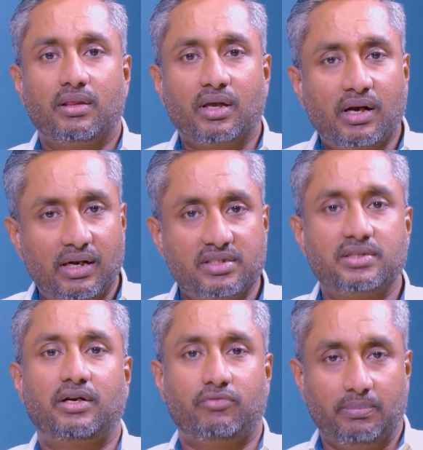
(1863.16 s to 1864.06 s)
the culture
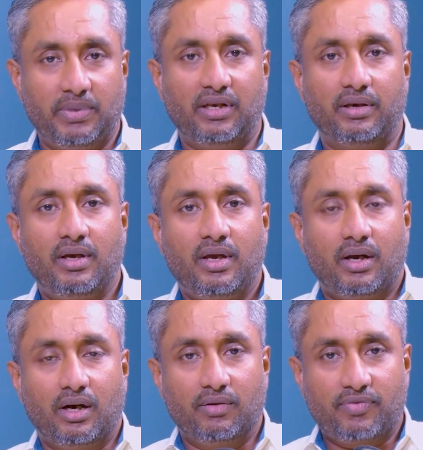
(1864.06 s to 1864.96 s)
that we build
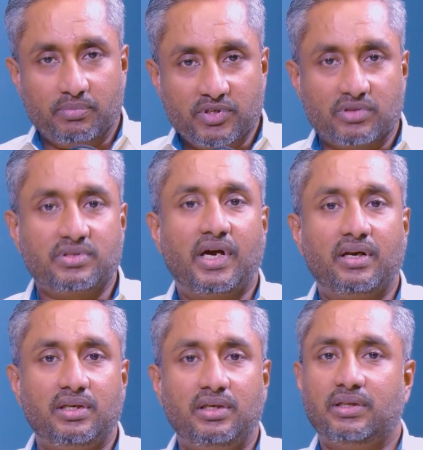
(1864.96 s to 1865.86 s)
from the
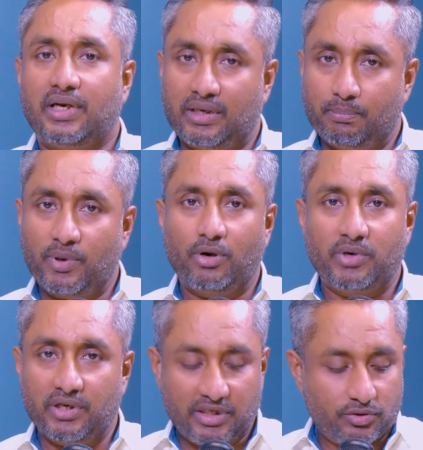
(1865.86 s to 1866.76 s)
society, that
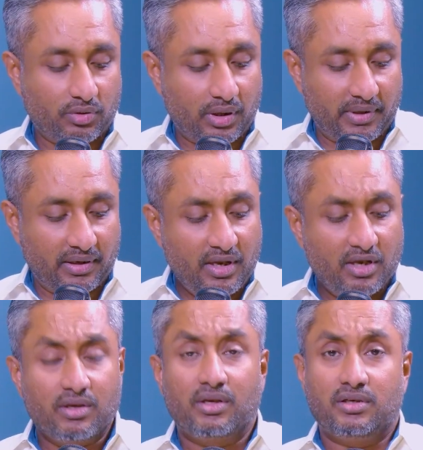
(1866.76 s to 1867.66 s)
empowerment needs to come in.
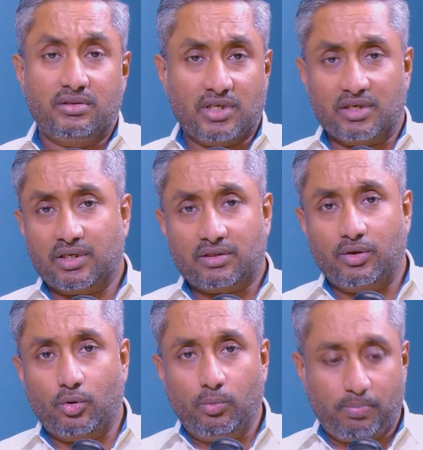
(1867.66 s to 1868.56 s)
Janashakti
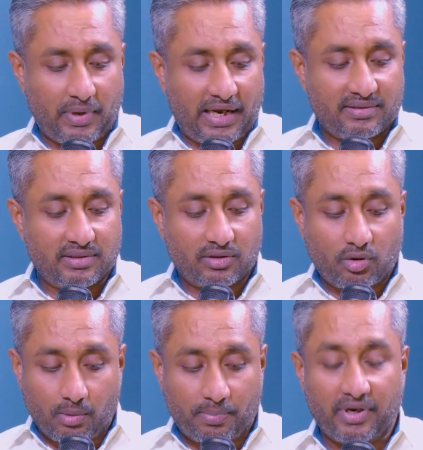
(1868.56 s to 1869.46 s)
Group, as a
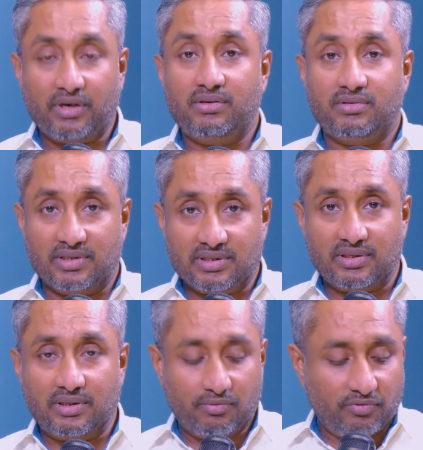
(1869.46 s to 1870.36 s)
corporate
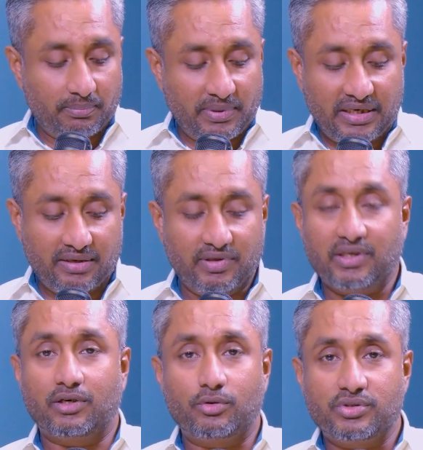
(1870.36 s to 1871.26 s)
citizen, we believe in
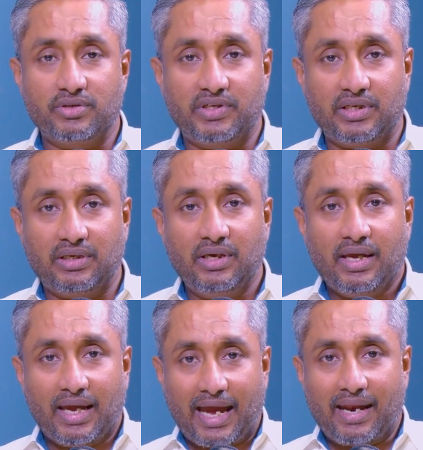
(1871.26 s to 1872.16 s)
inclusivity
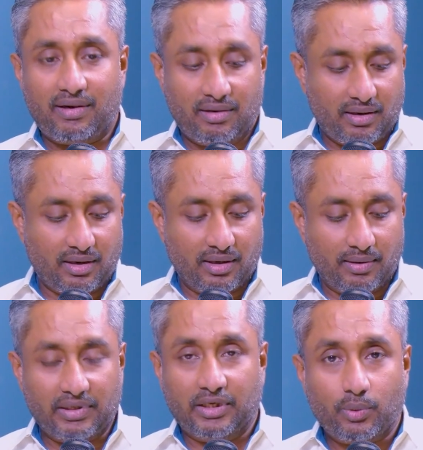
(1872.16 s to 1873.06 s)
and
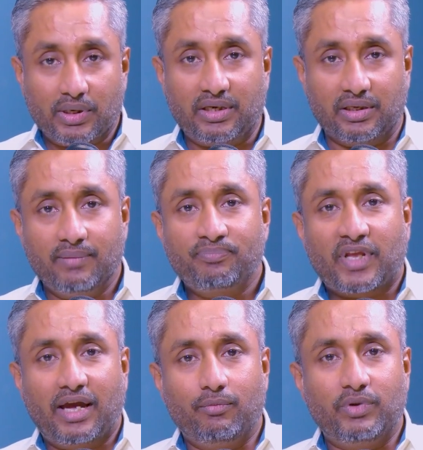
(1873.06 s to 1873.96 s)
equality,
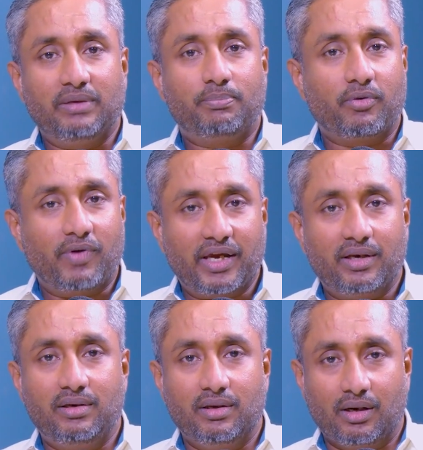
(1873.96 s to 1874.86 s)
and we
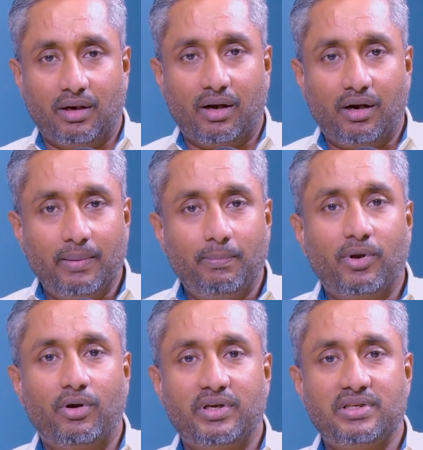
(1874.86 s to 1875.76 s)
provide our
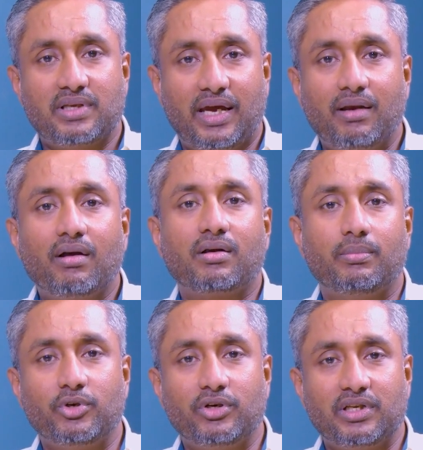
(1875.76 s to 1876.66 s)
employees and our
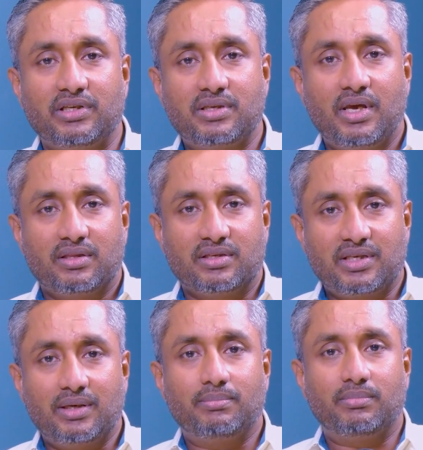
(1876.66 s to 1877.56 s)
communities the
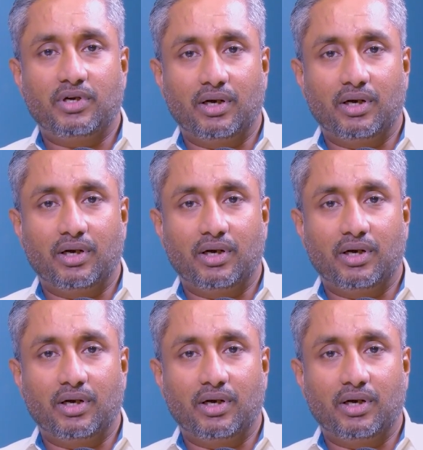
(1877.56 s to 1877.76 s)
same